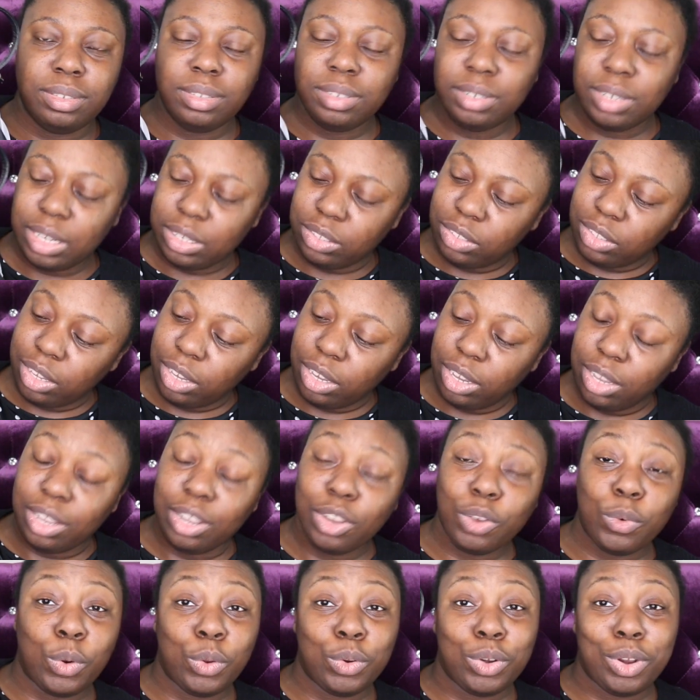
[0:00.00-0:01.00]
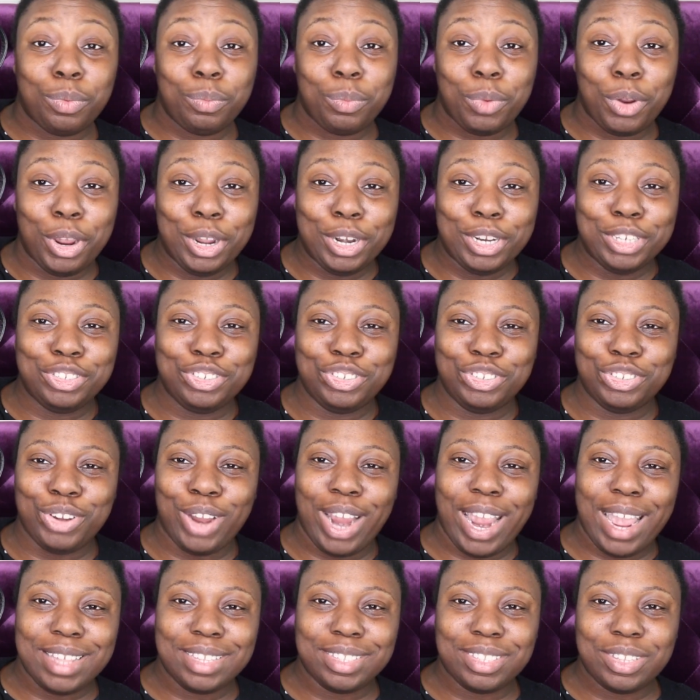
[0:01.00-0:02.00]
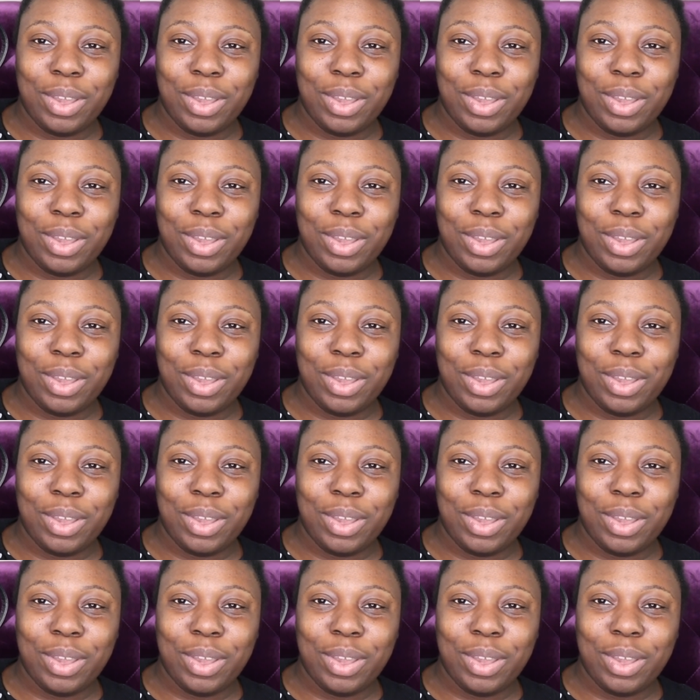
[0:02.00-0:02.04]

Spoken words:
I guess the grown-up word is strass.